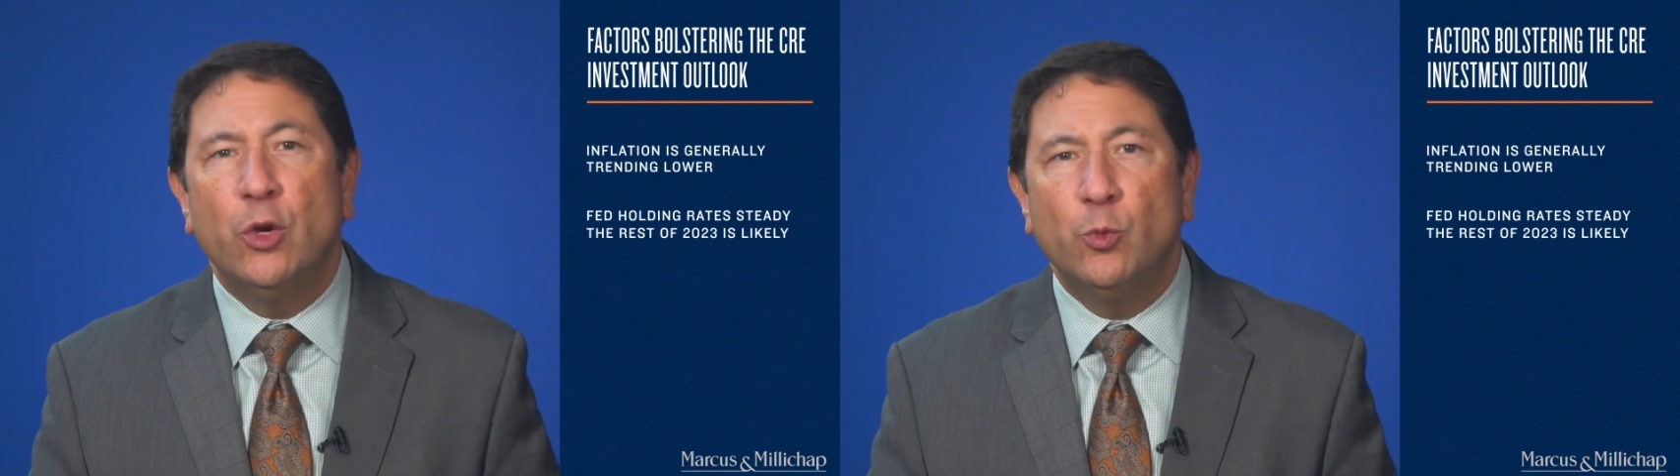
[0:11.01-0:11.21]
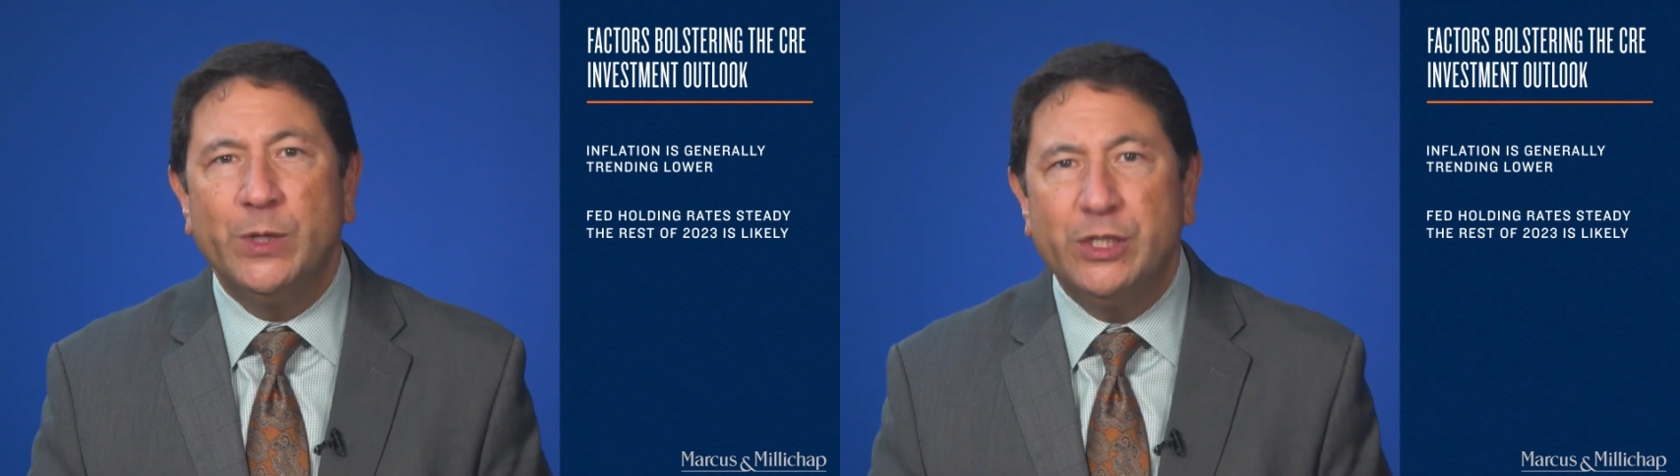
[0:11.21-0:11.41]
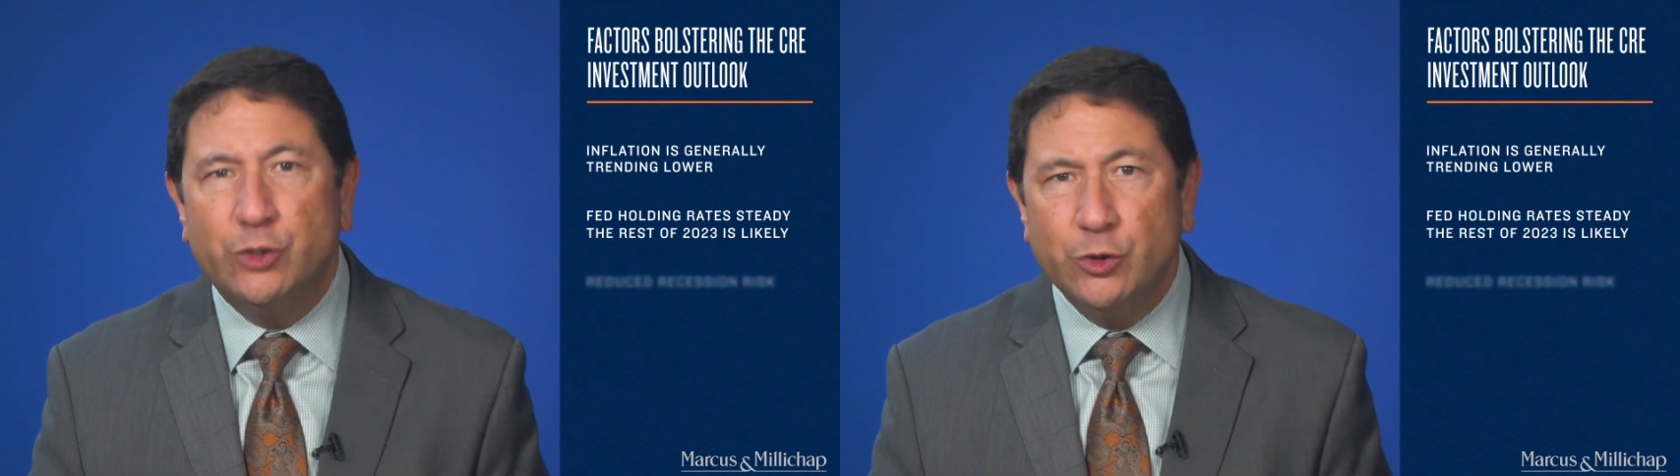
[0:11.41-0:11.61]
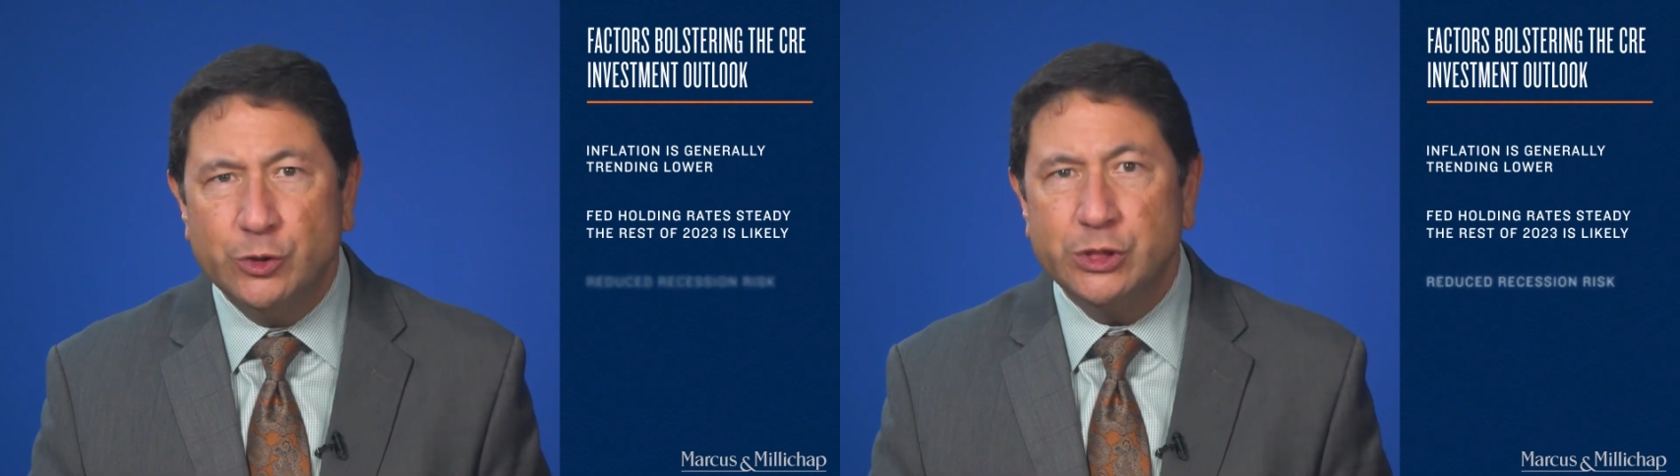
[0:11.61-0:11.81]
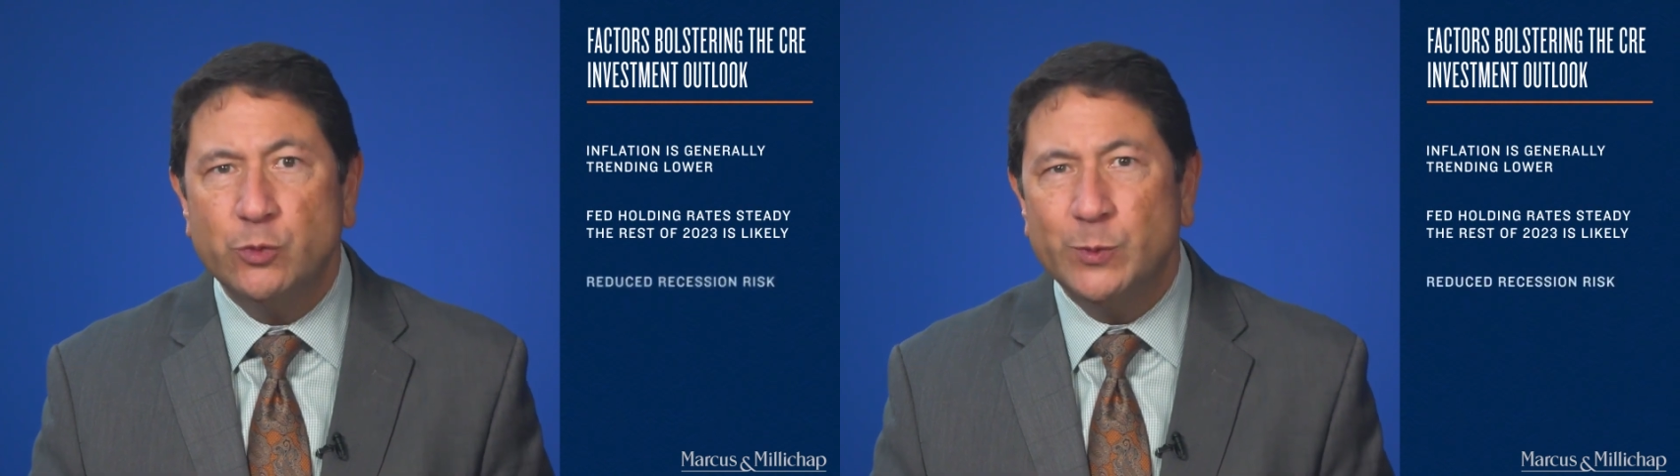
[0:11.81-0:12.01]

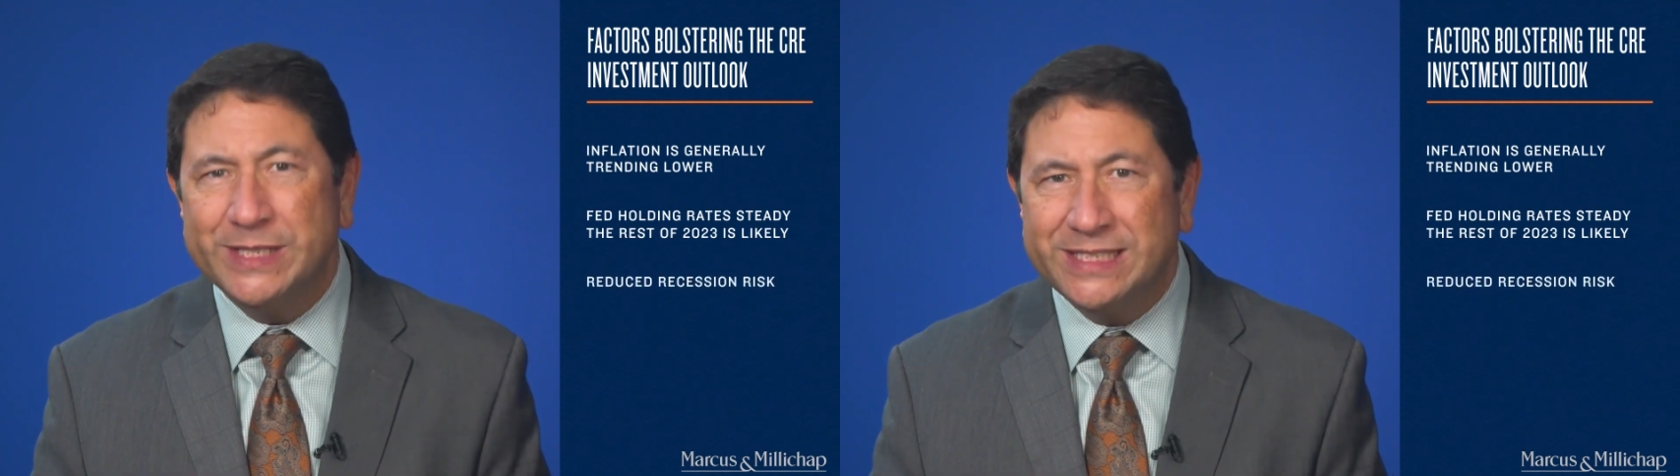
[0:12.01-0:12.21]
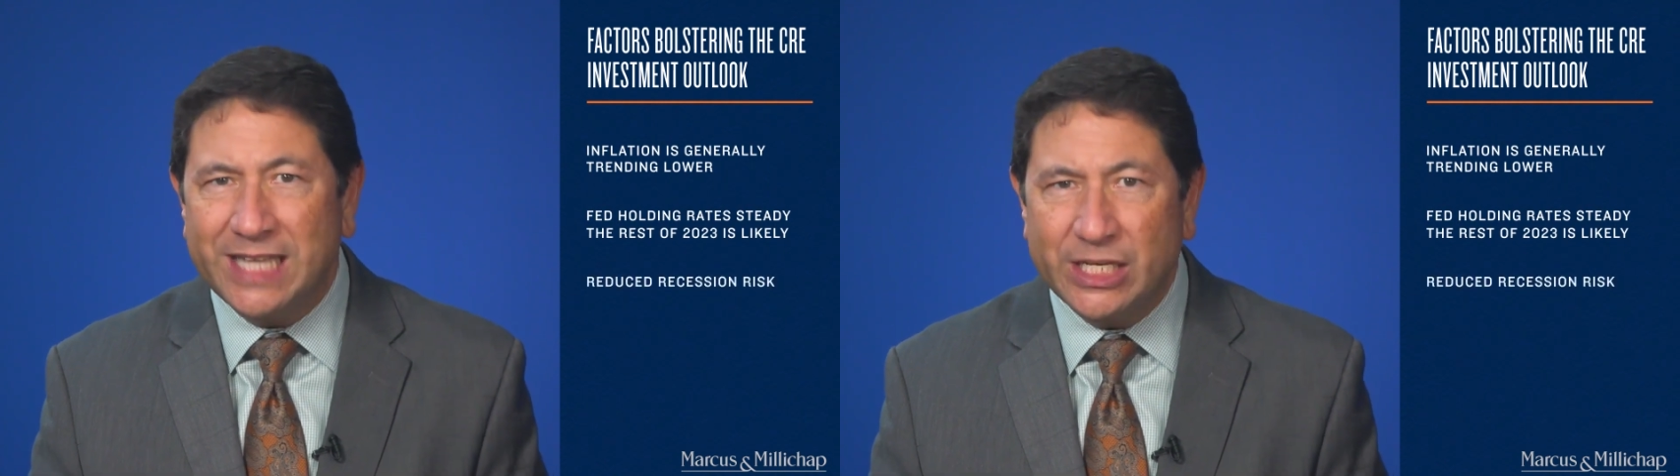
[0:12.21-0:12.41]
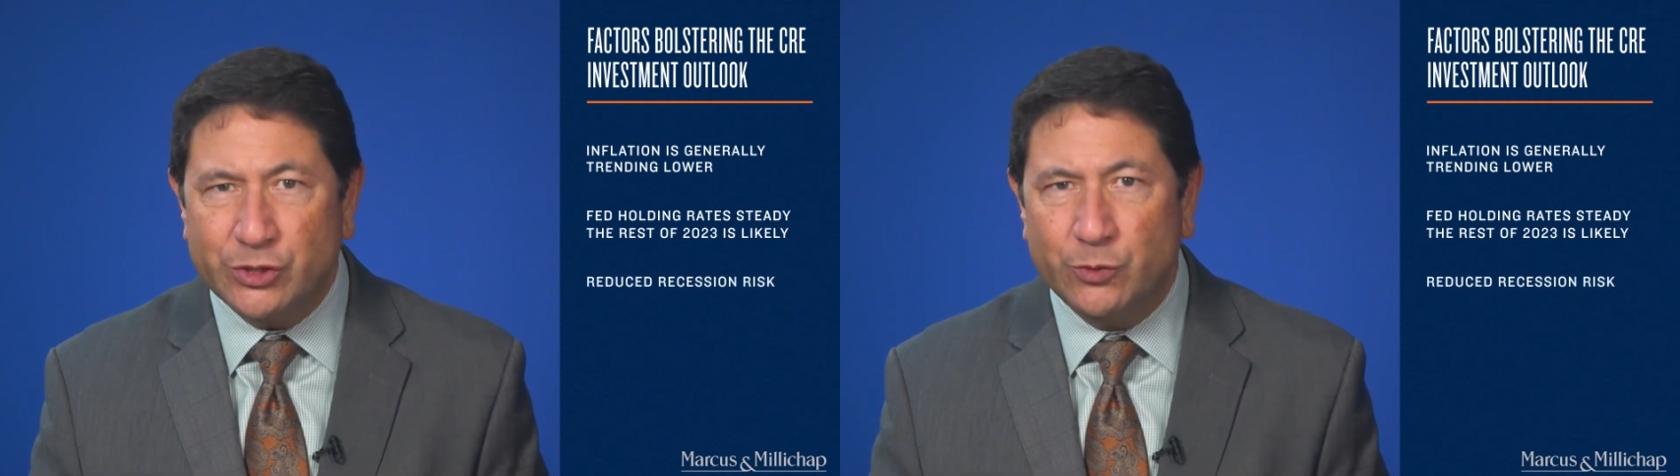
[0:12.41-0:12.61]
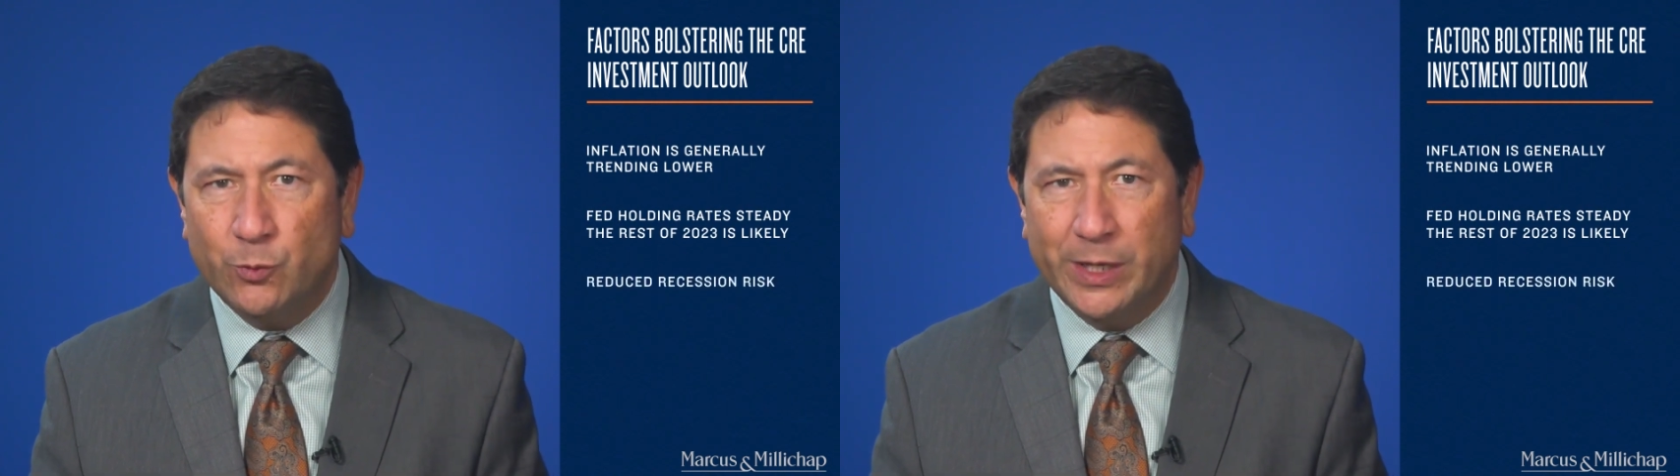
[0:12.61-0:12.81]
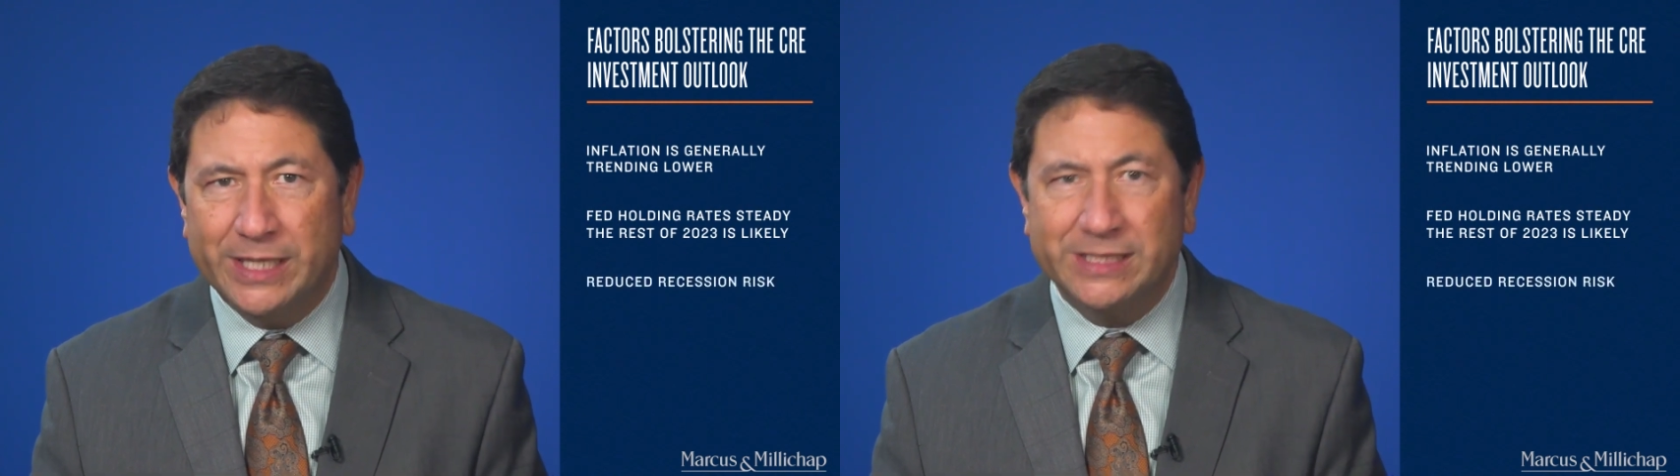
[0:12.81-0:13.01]
reduced recession
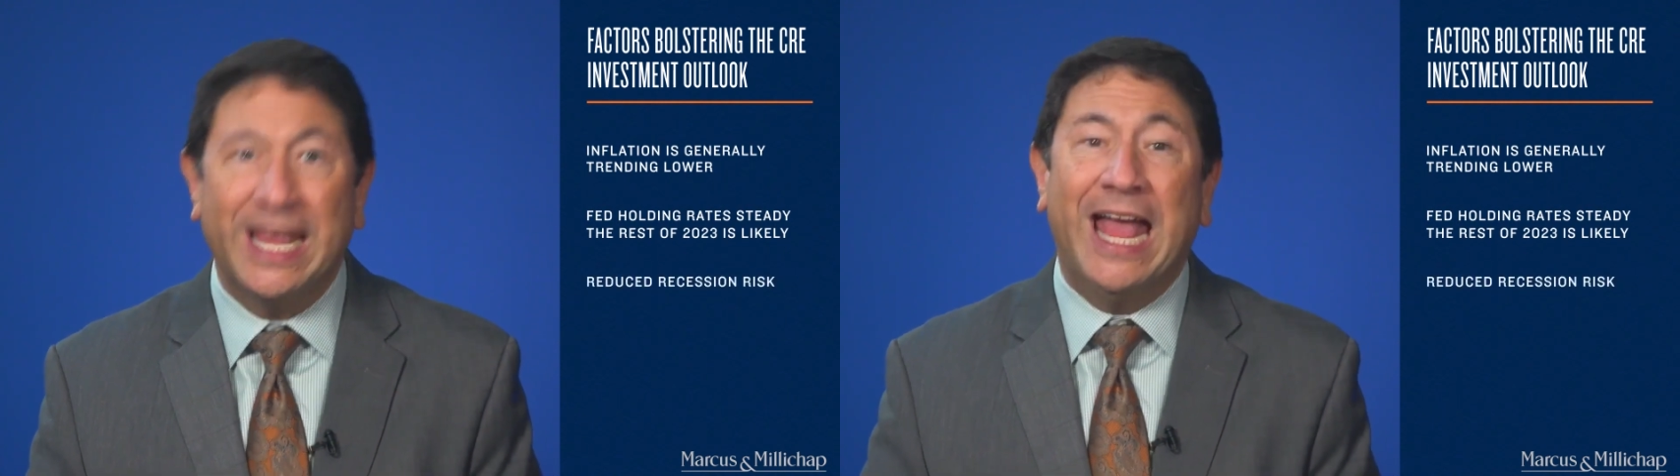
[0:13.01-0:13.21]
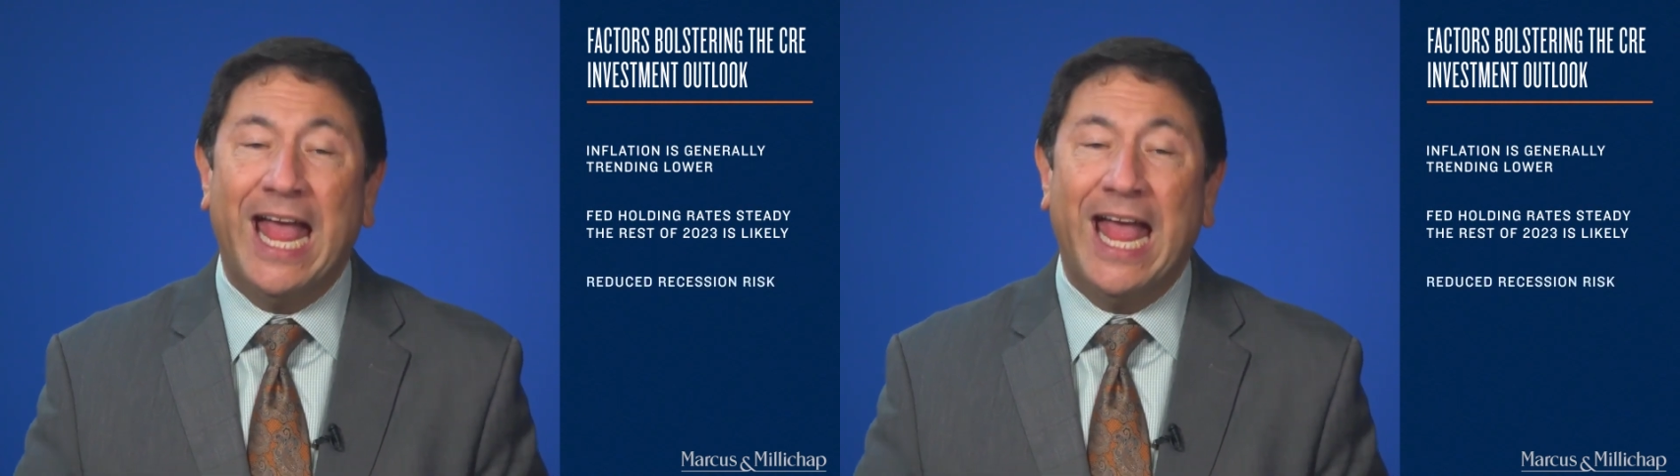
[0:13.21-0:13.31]
risk,